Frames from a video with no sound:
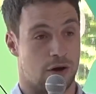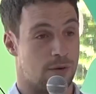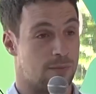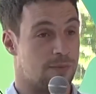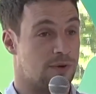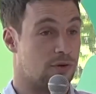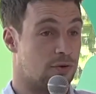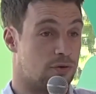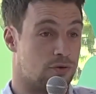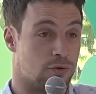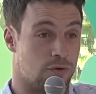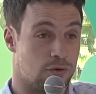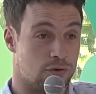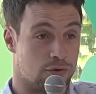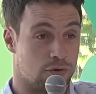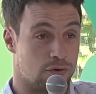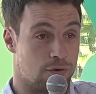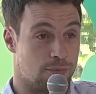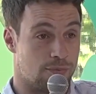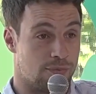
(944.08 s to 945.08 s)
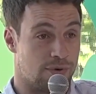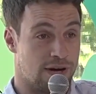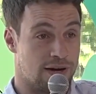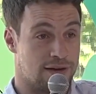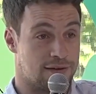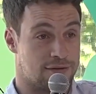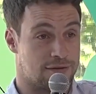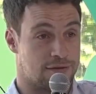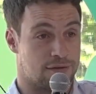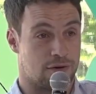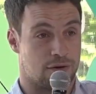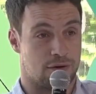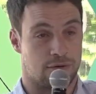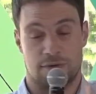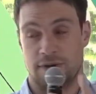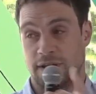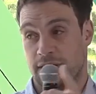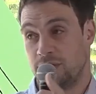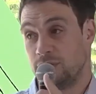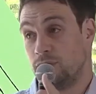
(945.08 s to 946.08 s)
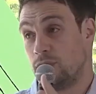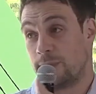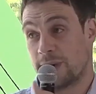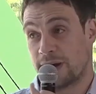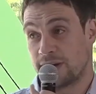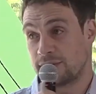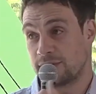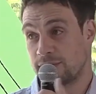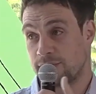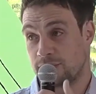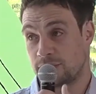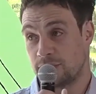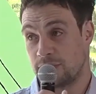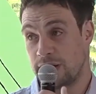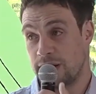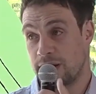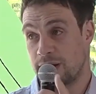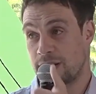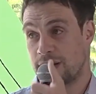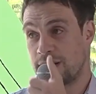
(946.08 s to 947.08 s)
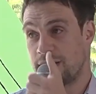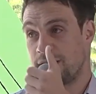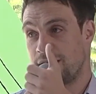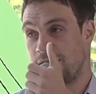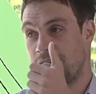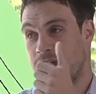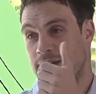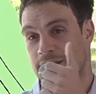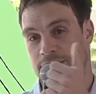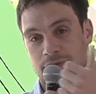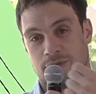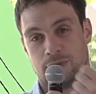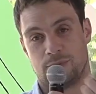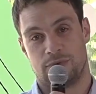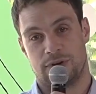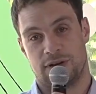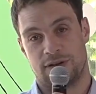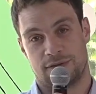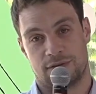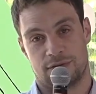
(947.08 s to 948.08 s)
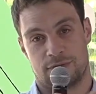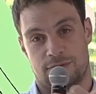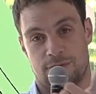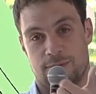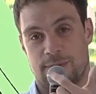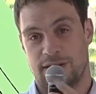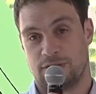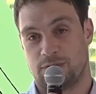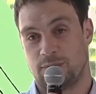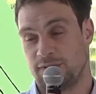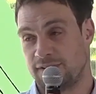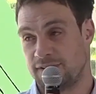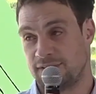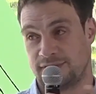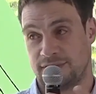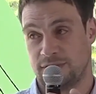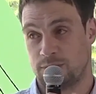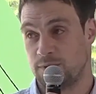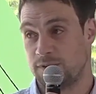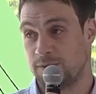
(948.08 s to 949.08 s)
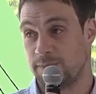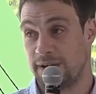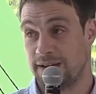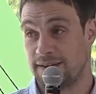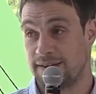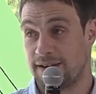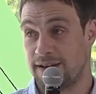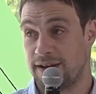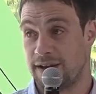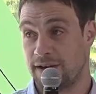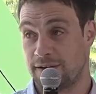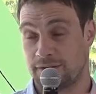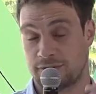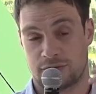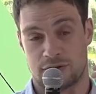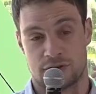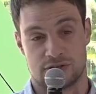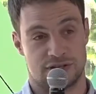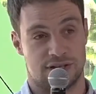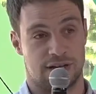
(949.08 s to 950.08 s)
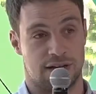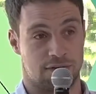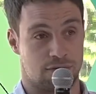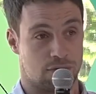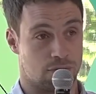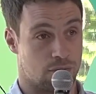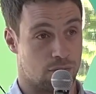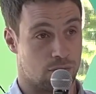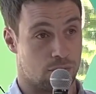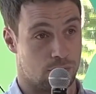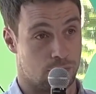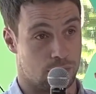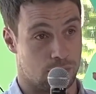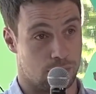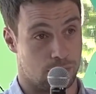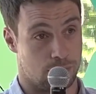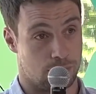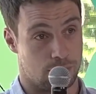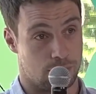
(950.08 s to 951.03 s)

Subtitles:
because also the price of solar and the price of batteries has decreased by 10x, such that, you know, the